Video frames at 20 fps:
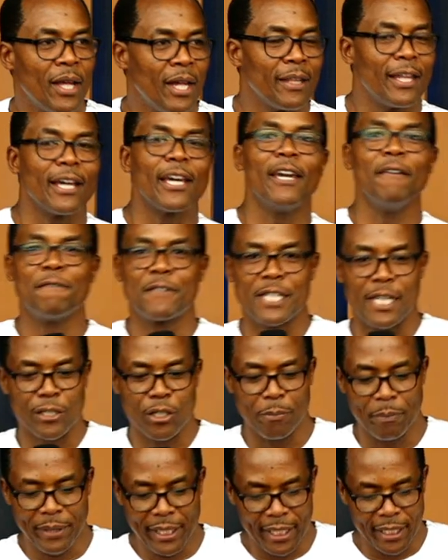the gifts that you
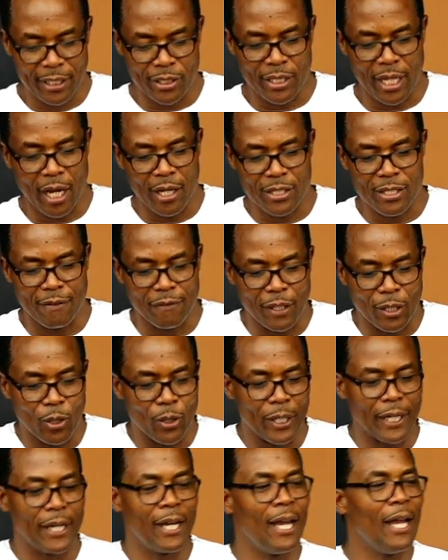bring into the house of the
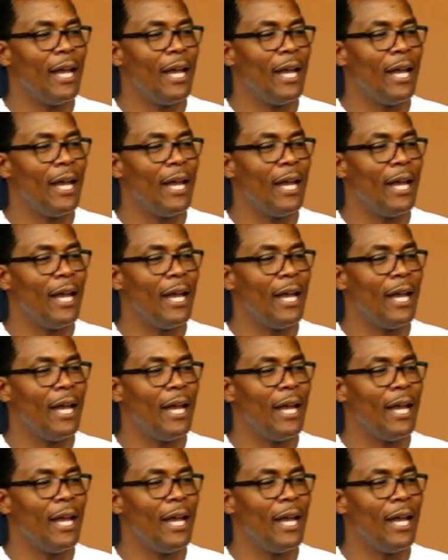Lord,